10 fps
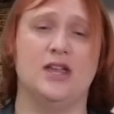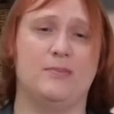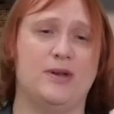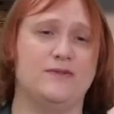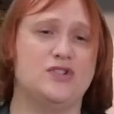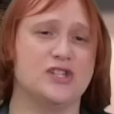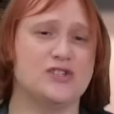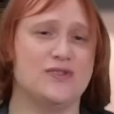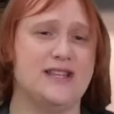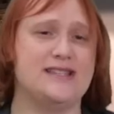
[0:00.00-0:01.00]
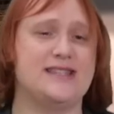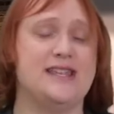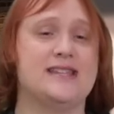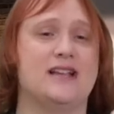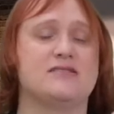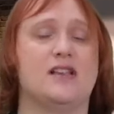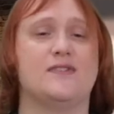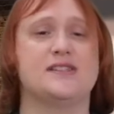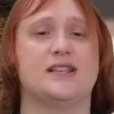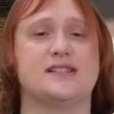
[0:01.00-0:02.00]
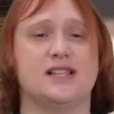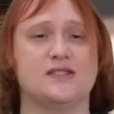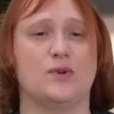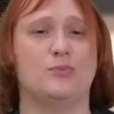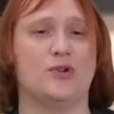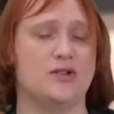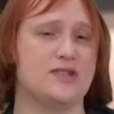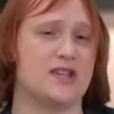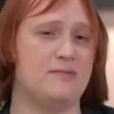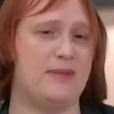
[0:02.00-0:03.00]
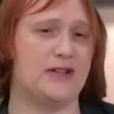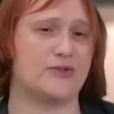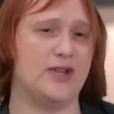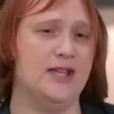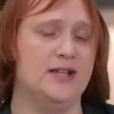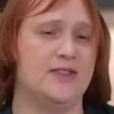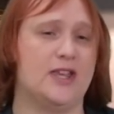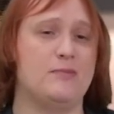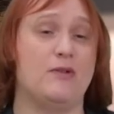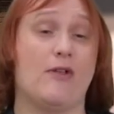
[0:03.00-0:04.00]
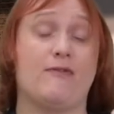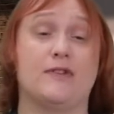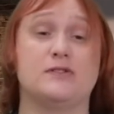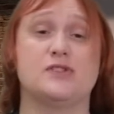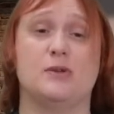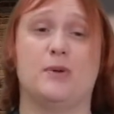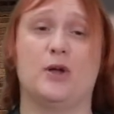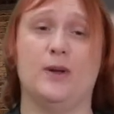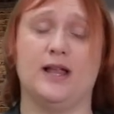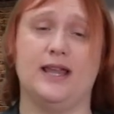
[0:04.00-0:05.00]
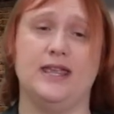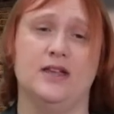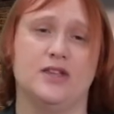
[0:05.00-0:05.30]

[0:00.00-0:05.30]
but have just released details of a successful prototype battery that can be refilled super quickly,